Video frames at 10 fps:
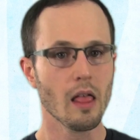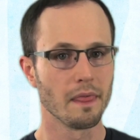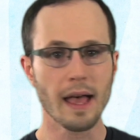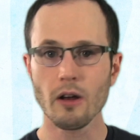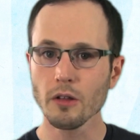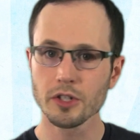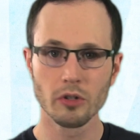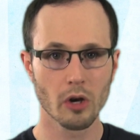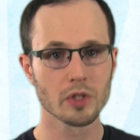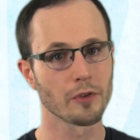That also
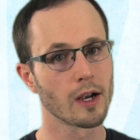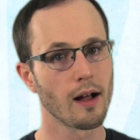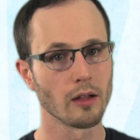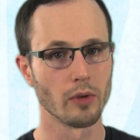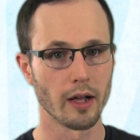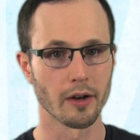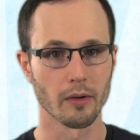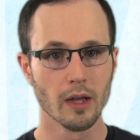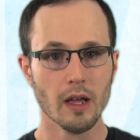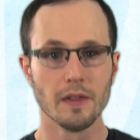goes for Colorado.
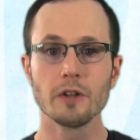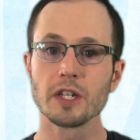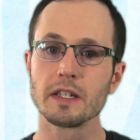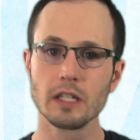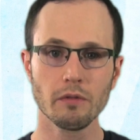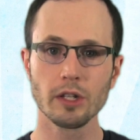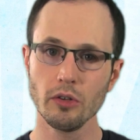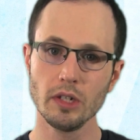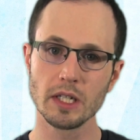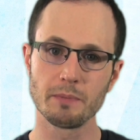There's a civil
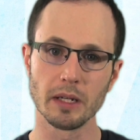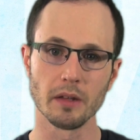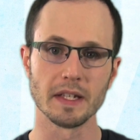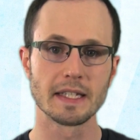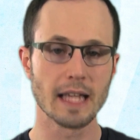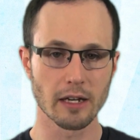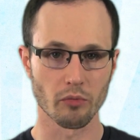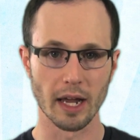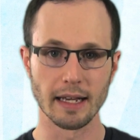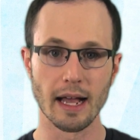unions bill in the Senate
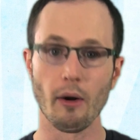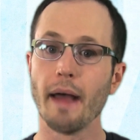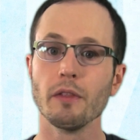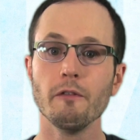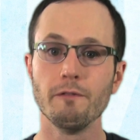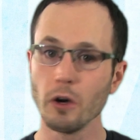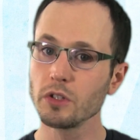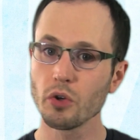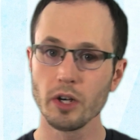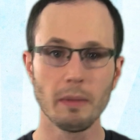right now, and the
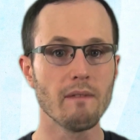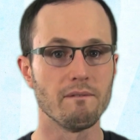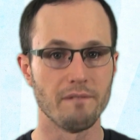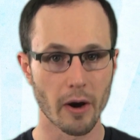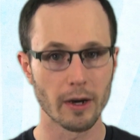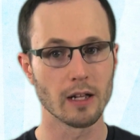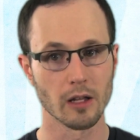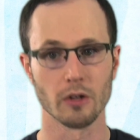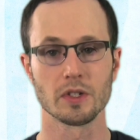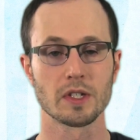vote's going to be very
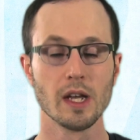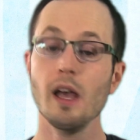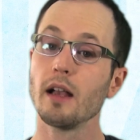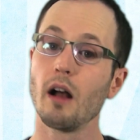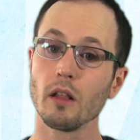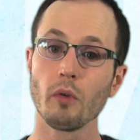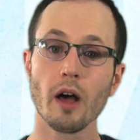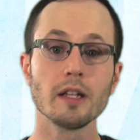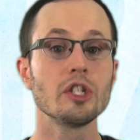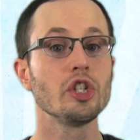close.
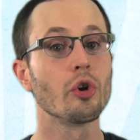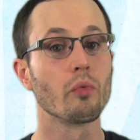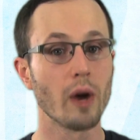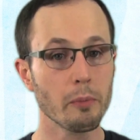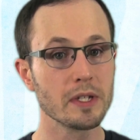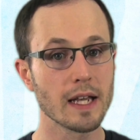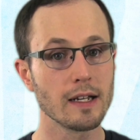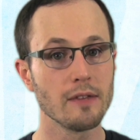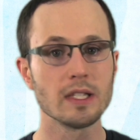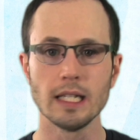Coloradans, your
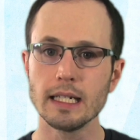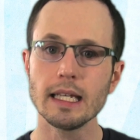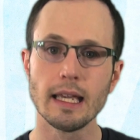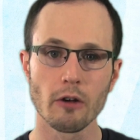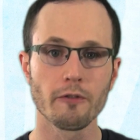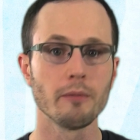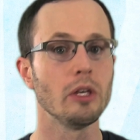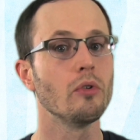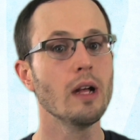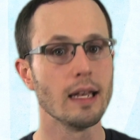representatives need to hear from
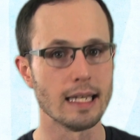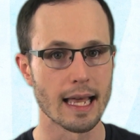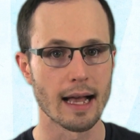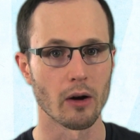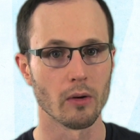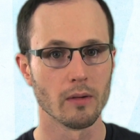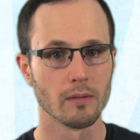you now.